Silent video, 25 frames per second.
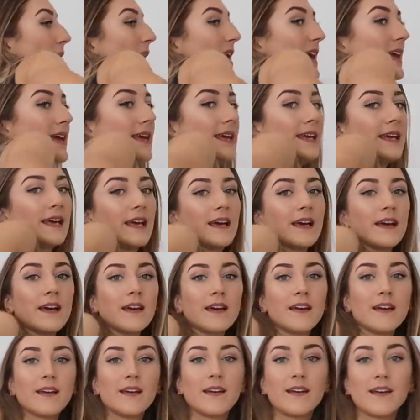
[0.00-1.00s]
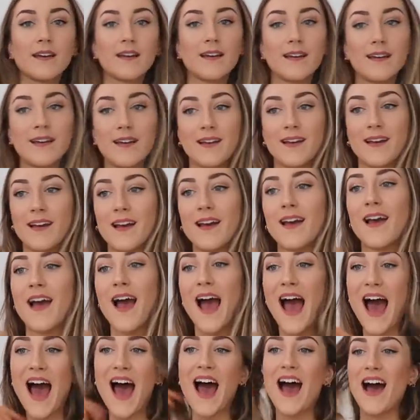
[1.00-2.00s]
a peak.
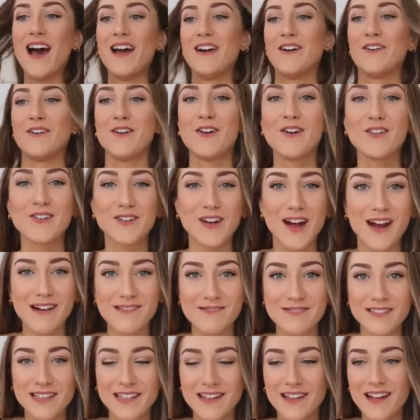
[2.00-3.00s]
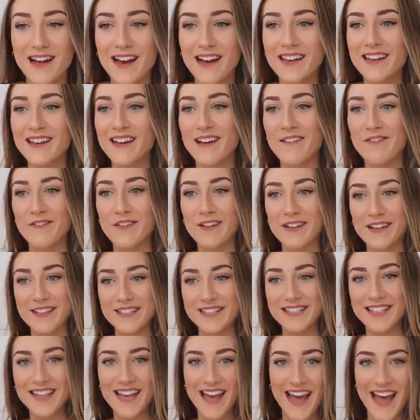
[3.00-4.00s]
I don't know, I really like that. I feel like
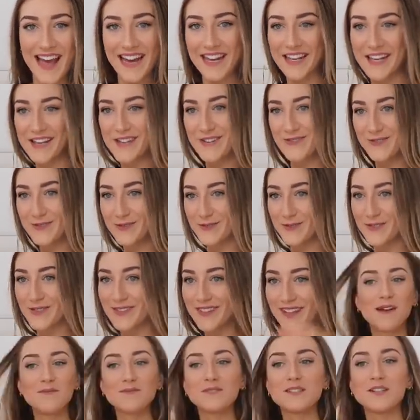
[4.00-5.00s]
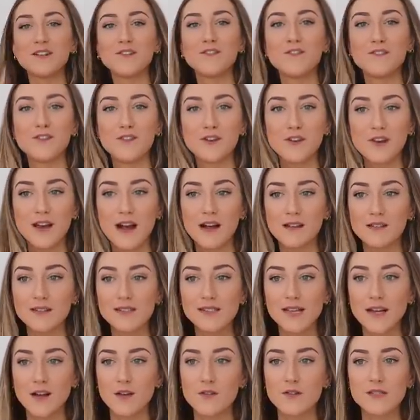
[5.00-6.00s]
it's kind of cool. It comes in a few
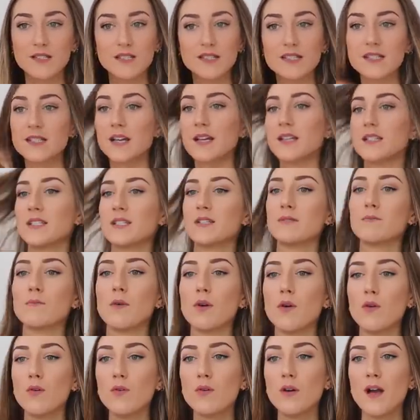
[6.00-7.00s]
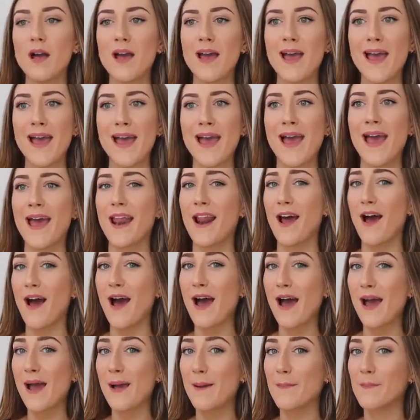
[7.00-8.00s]
colors. I got this in a size small, and
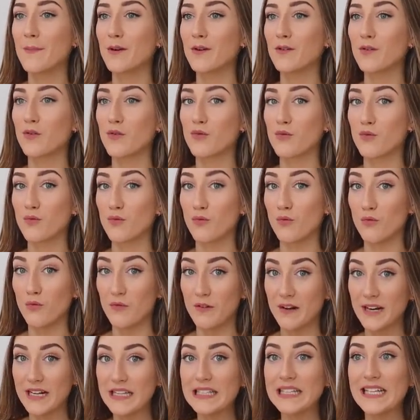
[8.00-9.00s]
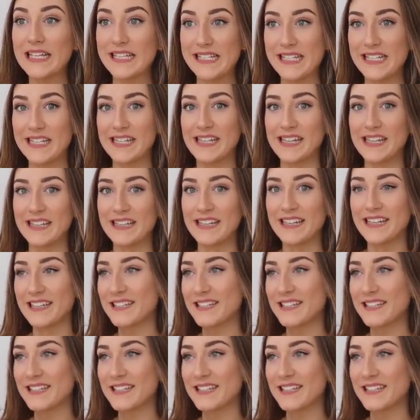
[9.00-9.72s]
I'm really digging